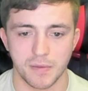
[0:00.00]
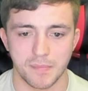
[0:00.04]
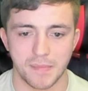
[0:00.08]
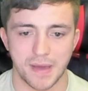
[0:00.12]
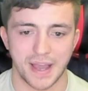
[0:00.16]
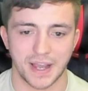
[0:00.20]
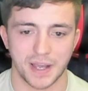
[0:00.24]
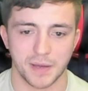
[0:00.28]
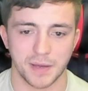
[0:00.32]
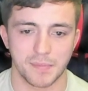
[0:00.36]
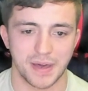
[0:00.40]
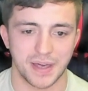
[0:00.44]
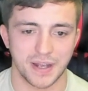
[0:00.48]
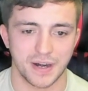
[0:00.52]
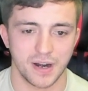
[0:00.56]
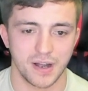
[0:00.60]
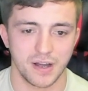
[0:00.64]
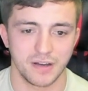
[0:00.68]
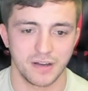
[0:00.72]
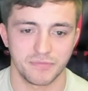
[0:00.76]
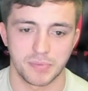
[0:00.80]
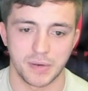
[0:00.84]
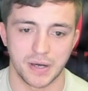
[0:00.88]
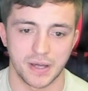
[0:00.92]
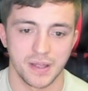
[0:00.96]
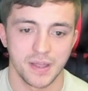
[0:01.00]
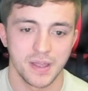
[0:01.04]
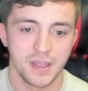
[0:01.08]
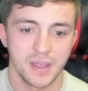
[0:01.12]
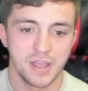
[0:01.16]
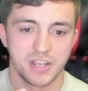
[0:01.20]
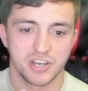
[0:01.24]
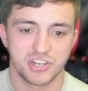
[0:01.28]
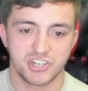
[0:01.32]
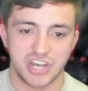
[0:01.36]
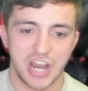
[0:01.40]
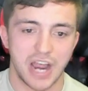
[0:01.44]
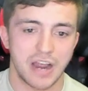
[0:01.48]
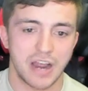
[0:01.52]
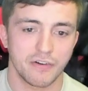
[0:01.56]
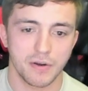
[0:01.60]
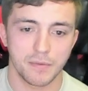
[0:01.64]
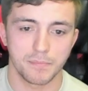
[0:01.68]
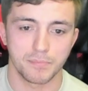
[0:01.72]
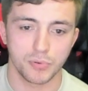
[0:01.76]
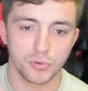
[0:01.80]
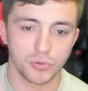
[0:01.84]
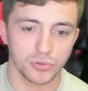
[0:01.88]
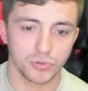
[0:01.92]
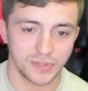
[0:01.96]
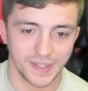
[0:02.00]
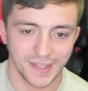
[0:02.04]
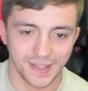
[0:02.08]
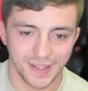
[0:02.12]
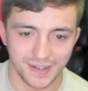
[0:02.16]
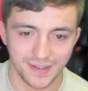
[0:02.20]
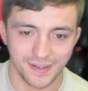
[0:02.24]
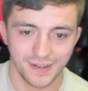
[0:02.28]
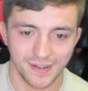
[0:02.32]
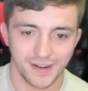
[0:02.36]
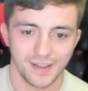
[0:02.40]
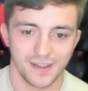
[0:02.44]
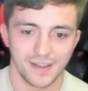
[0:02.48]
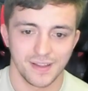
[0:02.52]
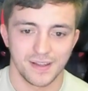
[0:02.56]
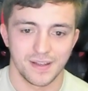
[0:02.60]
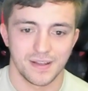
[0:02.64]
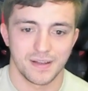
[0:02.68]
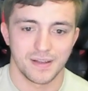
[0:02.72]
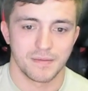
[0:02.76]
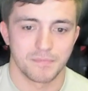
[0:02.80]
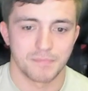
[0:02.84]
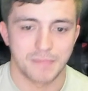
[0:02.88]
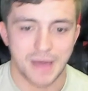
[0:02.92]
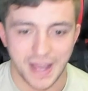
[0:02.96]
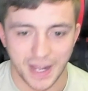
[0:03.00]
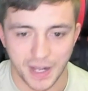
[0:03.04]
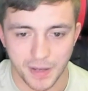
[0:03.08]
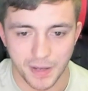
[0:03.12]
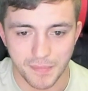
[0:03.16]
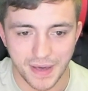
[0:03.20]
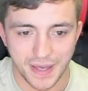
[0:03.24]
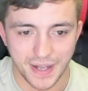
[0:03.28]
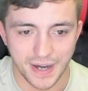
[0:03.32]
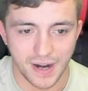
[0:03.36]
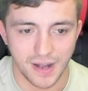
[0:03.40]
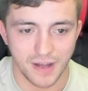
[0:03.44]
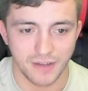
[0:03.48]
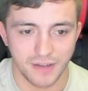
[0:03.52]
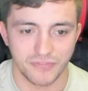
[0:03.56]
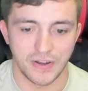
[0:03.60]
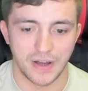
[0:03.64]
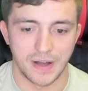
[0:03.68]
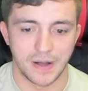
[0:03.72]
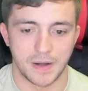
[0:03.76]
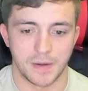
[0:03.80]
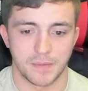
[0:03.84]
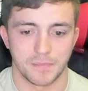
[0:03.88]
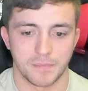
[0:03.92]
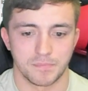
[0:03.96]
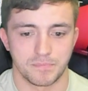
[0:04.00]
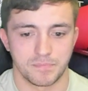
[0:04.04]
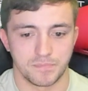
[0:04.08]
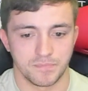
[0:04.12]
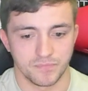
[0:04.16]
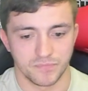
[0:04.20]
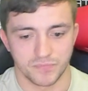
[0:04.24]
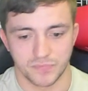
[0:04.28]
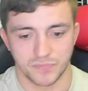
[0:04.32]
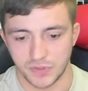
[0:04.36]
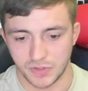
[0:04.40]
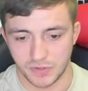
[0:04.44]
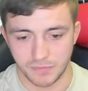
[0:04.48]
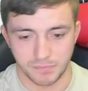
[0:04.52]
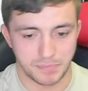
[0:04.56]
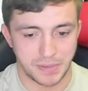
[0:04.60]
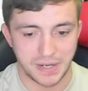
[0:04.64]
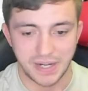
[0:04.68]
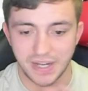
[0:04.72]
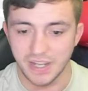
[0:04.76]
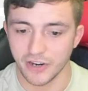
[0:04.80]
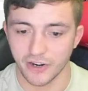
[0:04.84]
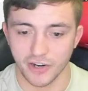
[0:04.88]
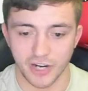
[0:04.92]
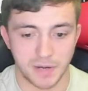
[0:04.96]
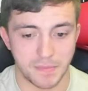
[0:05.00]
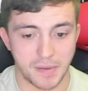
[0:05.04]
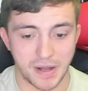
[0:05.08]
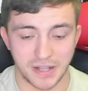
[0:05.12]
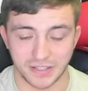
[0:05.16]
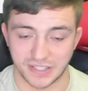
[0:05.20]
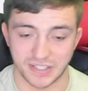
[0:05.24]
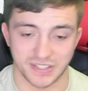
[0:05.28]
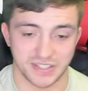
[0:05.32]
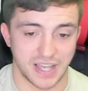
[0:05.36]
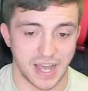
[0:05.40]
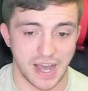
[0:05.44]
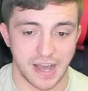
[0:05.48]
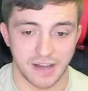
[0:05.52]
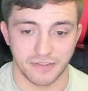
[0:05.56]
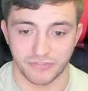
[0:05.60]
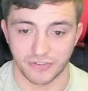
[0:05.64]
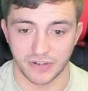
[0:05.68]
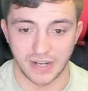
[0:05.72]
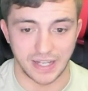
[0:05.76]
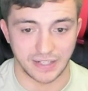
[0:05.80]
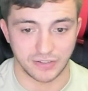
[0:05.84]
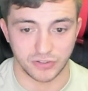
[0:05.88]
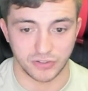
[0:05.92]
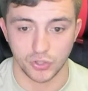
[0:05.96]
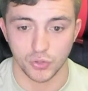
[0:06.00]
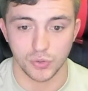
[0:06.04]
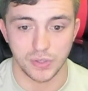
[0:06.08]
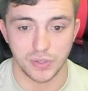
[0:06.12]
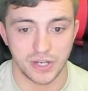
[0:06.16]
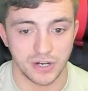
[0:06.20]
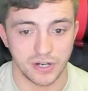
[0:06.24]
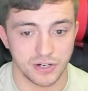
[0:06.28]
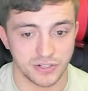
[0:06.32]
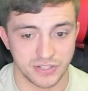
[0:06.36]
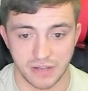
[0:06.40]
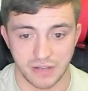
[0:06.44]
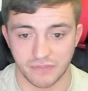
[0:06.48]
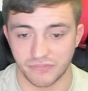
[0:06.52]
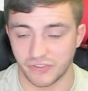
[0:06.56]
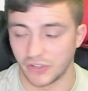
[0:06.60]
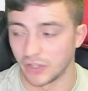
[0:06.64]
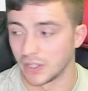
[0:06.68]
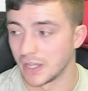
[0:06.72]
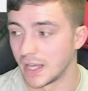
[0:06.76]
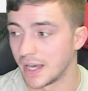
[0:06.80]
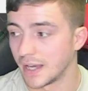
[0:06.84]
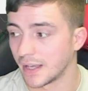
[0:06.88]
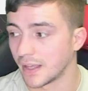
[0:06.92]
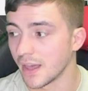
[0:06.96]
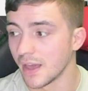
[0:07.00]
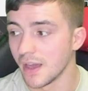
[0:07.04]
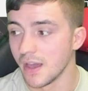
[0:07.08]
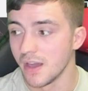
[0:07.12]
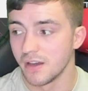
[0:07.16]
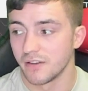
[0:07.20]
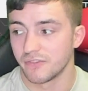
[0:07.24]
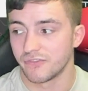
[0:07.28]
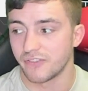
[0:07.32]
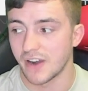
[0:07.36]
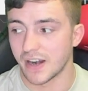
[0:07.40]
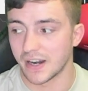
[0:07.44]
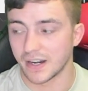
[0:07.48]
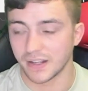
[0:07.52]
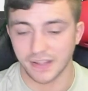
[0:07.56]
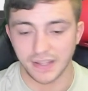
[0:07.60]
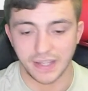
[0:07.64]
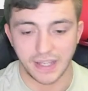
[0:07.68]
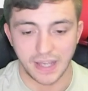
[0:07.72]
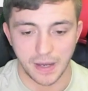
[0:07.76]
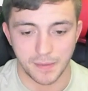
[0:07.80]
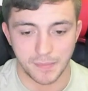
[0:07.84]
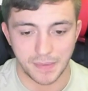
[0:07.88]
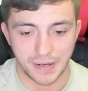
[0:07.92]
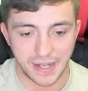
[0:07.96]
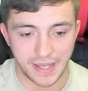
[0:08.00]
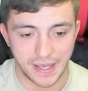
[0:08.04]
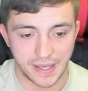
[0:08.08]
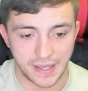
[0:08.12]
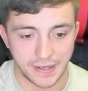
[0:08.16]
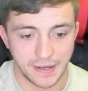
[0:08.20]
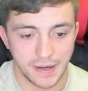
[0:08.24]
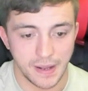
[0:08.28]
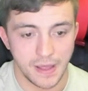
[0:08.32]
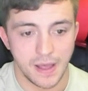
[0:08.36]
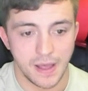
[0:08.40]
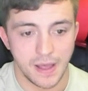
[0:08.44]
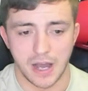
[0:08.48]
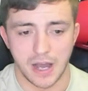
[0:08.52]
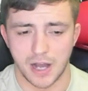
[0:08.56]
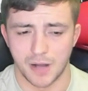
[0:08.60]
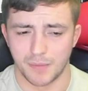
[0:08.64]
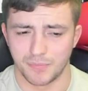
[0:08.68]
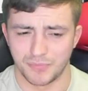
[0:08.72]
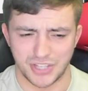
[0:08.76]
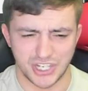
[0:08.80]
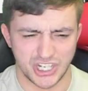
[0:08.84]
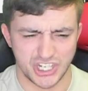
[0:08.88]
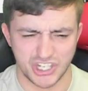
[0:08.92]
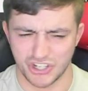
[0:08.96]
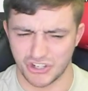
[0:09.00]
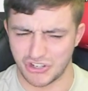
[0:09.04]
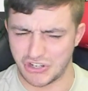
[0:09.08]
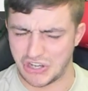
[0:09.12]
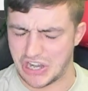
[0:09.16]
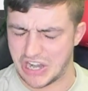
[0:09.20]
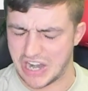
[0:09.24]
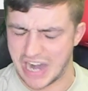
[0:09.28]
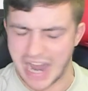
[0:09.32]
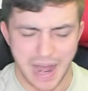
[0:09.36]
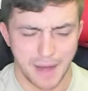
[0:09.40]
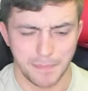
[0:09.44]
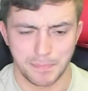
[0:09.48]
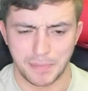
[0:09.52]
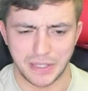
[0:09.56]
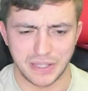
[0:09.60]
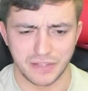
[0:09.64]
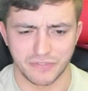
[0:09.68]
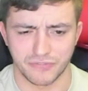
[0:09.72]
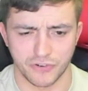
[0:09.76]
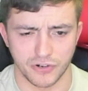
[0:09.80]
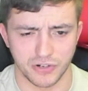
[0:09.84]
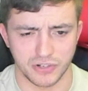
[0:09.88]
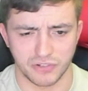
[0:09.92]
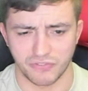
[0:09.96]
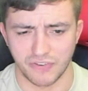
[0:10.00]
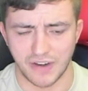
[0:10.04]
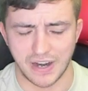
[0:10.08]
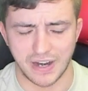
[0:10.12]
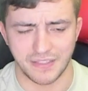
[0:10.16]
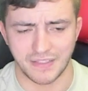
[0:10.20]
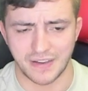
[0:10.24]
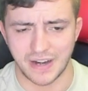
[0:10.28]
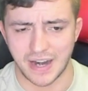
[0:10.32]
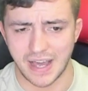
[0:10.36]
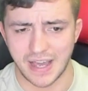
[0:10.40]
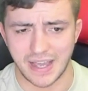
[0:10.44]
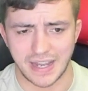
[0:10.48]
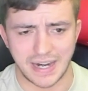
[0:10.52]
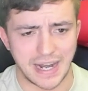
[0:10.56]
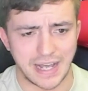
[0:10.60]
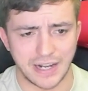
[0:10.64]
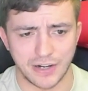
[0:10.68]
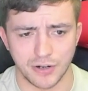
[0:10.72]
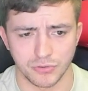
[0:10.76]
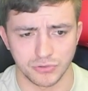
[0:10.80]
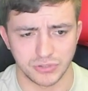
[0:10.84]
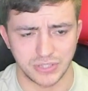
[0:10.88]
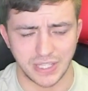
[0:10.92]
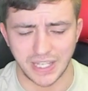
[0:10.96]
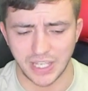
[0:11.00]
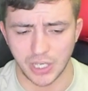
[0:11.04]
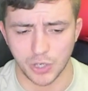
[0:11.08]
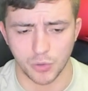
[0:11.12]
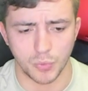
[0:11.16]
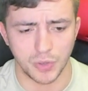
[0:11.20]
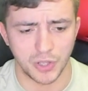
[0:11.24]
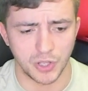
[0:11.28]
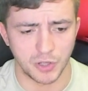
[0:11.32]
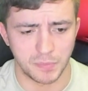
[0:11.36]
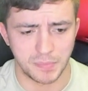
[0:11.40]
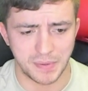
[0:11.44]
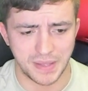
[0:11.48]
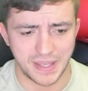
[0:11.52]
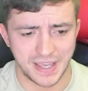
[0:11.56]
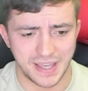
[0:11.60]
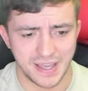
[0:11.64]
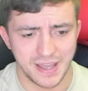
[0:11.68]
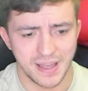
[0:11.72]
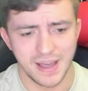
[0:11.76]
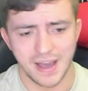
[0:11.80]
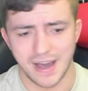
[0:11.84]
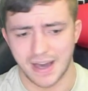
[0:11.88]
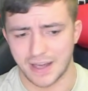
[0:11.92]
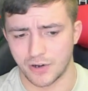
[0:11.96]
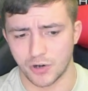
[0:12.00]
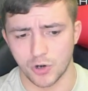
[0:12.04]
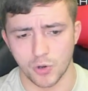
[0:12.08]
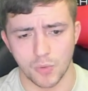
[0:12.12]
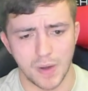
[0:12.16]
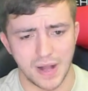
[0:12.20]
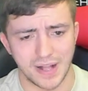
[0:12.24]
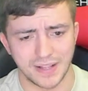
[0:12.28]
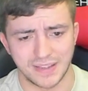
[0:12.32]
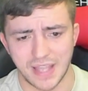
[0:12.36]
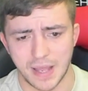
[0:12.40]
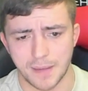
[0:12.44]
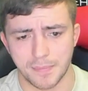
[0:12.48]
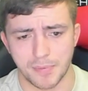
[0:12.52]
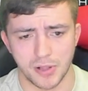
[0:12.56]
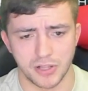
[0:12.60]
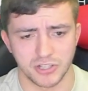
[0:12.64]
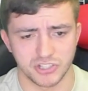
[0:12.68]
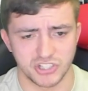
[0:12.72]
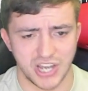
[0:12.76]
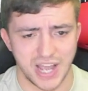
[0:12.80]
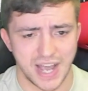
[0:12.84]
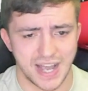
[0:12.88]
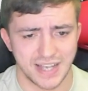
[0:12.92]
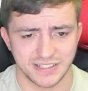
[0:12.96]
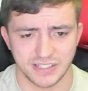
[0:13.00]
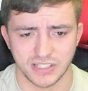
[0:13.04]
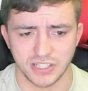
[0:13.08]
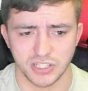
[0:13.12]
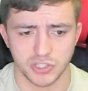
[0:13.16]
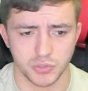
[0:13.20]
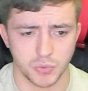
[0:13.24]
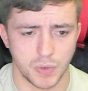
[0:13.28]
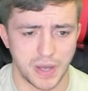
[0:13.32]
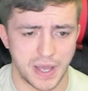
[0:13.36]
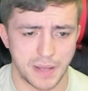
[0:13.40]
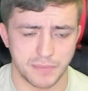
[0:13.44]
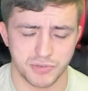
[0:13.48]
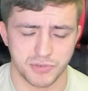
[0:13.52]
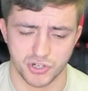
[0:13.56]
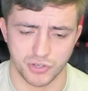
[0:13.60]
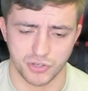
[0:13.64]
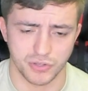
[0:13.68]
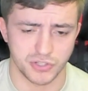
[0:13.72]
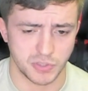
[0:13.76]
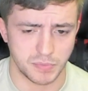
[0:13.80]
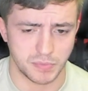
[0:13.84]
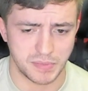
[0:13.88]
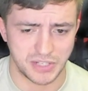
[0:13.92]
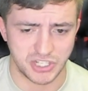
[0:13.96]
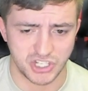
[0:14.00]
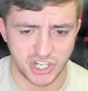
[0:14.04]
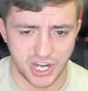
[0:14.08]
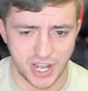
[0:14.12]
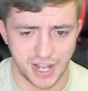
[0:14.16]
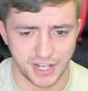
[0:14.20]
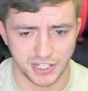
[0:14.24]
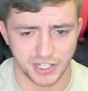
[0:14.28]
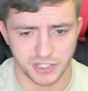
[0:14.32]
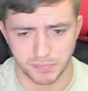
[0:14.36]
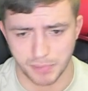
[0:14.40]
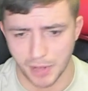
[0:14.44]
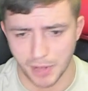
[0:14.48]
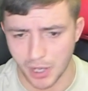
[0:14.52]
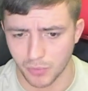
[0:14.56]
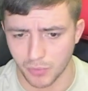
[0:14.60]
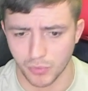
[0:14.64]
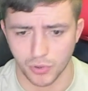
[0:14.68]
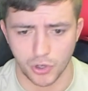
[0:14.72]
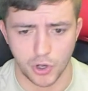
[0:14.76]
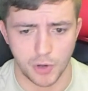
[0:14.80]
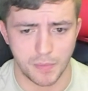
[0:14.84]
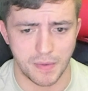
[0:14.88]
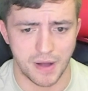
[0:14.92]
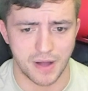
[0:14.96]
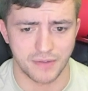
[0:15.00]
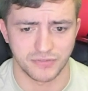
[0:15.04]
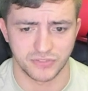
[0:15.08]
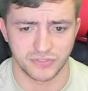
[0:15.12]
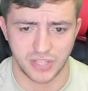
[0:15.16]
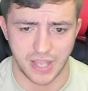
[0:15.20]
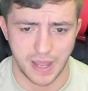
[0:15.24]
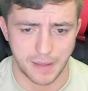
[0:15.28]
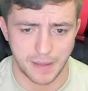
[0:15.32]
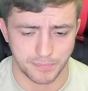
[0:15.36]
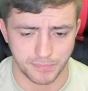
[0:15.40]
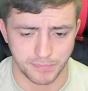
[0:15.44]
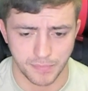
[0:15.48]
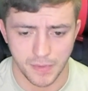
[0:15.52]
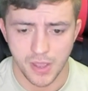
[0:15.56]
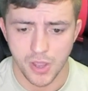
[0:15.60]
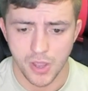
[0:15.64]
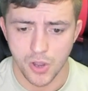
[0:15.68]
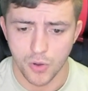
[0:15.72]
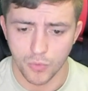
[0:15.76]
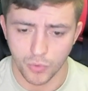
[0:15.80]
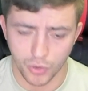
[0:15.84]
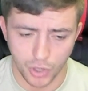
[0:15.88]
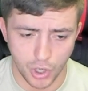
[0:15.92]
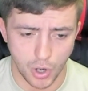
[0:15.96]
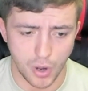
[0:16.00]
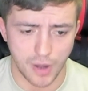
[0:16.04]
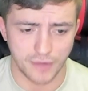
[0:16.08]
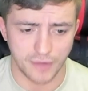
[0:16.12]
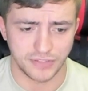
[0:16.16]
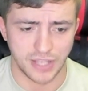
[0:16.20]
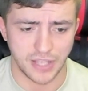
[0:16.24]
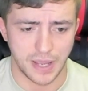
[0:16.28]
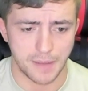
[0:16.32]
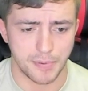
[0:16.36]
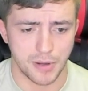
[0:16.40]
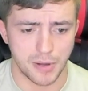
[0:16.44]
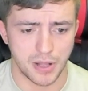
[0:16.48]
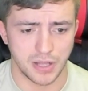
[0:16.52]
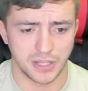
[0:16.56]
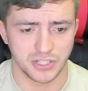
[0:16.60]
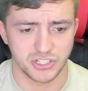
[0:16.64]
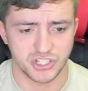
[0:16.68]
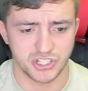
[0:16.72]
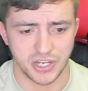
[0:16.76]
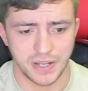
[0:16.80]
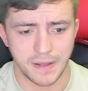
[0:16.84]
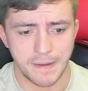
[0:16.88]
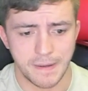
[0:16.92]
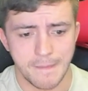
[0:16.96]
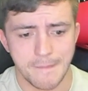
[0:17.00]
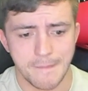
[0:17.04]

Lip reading: Magomedov, but Shara Butin Magomedov. Been hearing about this guy for like 2 years, I feel like. Finally coming in. This should not be the first fight of the night, and I don't think it will be. I don't know why Tapology has it this way. I'm sure this will be changed, but we'll go off Tapology.